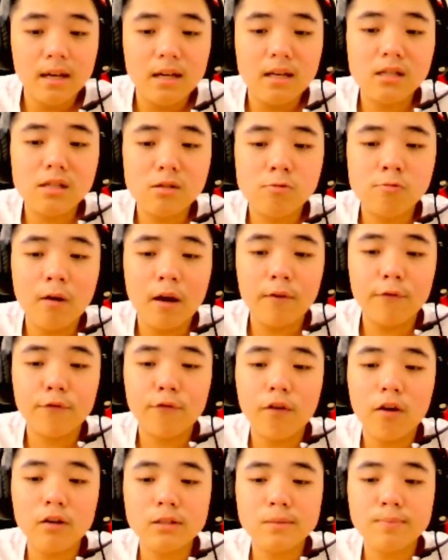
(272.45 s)
is what
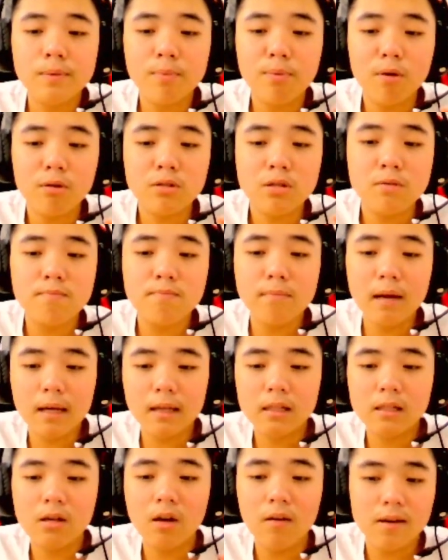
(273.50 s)
forces people to make
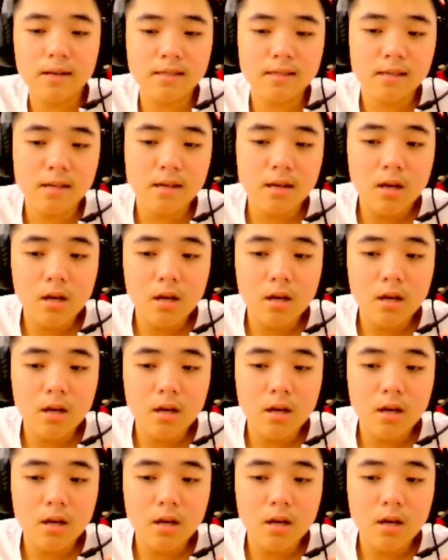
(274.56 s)
choice.